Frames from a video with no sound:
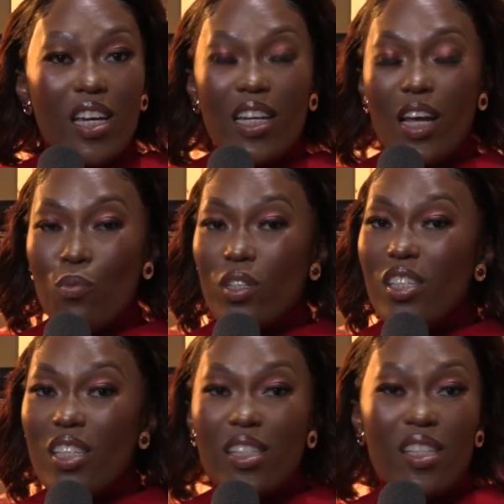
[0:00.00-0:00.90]
in and which
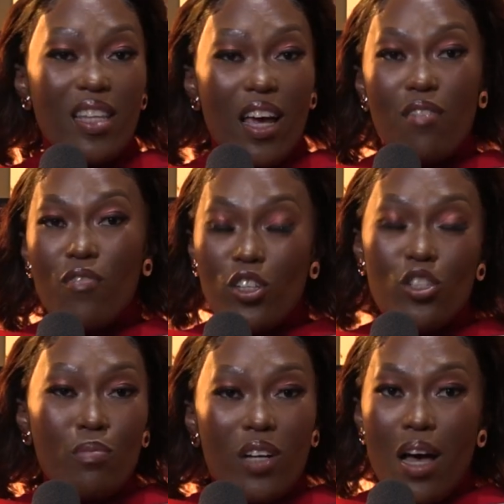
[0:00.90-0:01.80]
season that
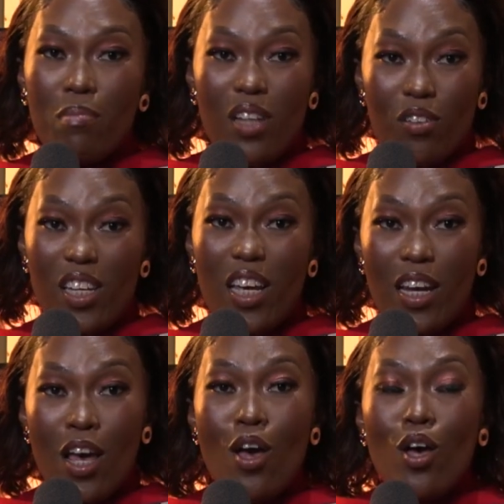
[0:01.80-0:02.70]
vegetable comes out in.